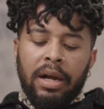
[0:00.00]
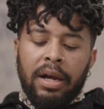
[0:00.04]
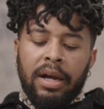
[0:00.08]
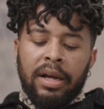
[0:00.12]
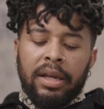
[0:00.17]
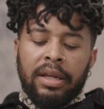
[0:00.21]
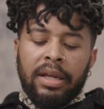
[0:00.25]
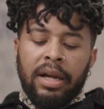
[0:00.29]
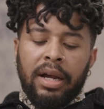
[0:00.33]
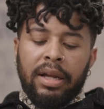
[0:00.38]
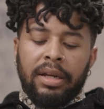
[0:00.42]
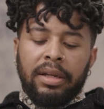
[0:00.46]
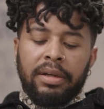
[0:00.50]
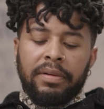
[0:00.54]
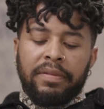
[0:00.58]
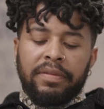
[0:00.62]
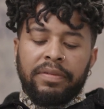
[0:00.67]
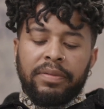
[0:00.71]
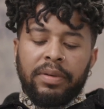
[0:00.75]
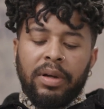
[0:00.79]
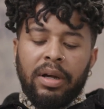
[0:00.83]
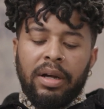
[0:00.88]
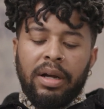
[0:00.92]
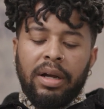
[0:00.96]

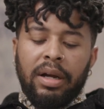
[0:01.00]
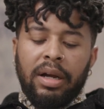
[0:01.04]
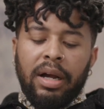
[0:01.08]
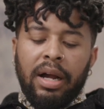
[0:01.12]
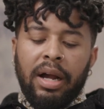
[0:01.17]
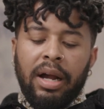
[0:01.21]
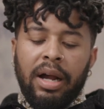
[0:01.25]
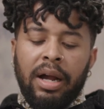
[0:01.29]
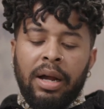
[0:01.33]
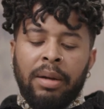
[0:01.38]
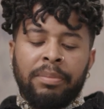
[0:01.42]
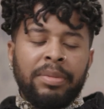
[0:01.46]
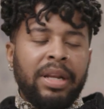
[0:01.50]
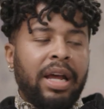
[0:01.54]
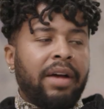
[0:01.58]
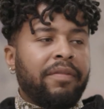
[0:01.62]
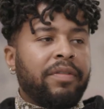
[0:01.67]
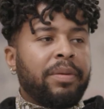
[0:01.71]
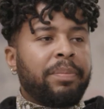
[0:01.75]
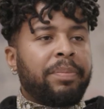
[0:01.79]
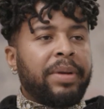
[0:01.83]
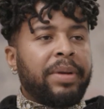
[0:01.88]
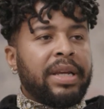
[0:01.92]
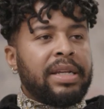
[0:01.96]
I'm
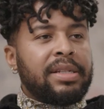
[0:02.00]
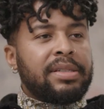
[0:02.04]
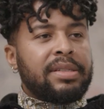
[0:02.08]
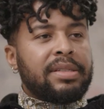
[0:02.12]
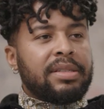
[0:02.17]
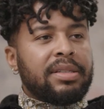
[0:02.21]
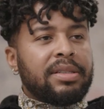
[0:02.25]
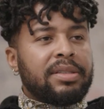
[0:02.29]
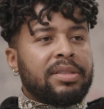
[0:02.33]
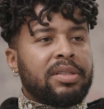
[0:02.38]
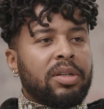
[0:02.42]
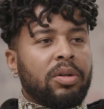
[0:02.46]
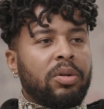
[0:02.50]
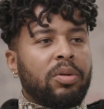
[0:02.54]
never based